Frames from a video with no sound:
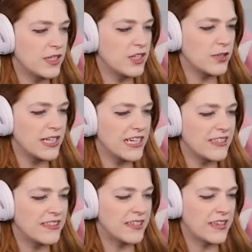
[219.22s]
We do
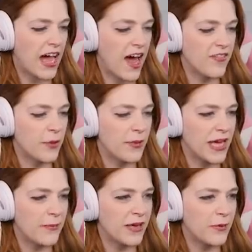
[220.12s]
need to have a
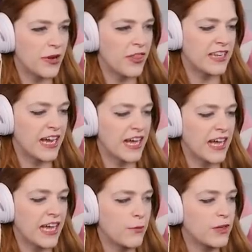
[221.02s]
baby with Santa
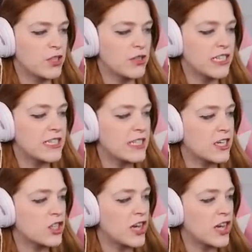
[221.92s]
and we do need to take a